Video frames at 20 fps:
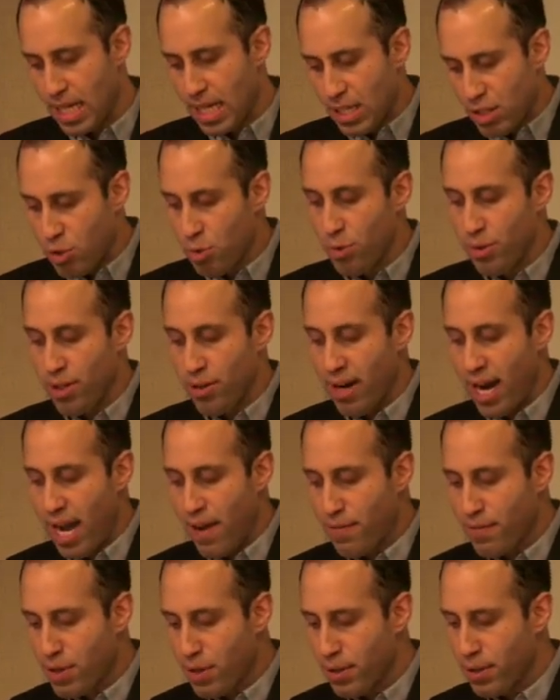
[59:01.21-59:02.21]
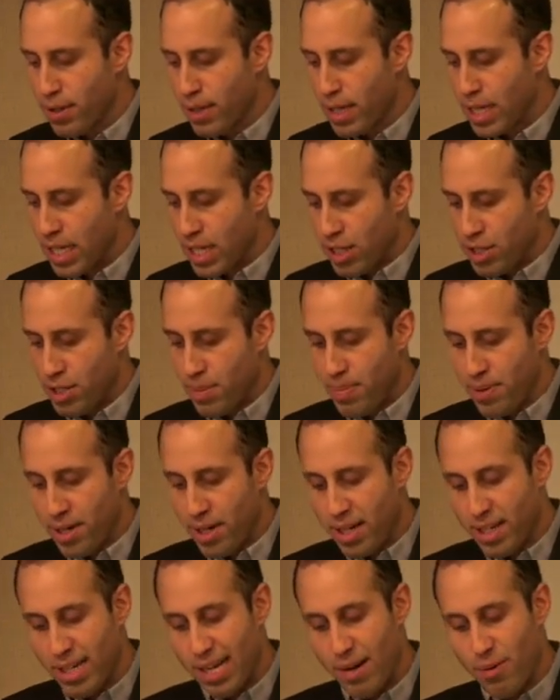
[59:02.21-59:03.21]
Soon thereafter,
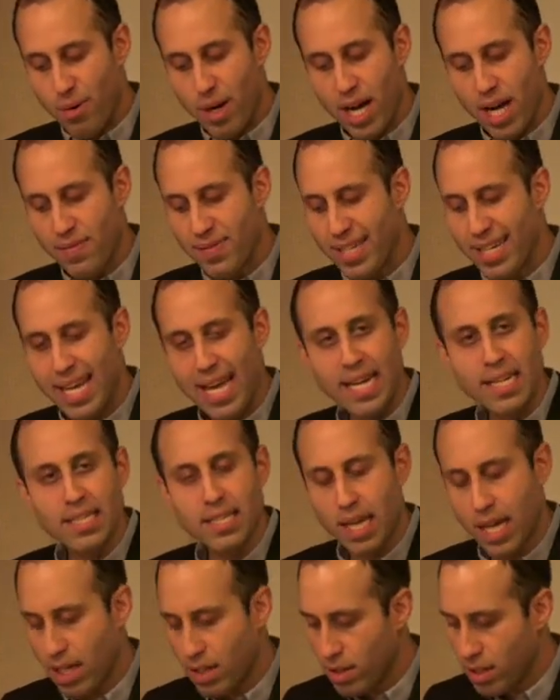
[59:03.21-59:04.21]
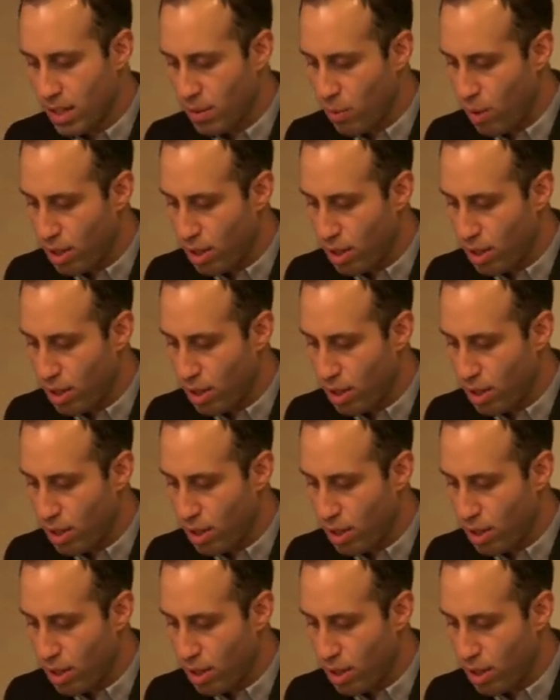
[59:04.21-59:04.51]
Gibran arrived in exile in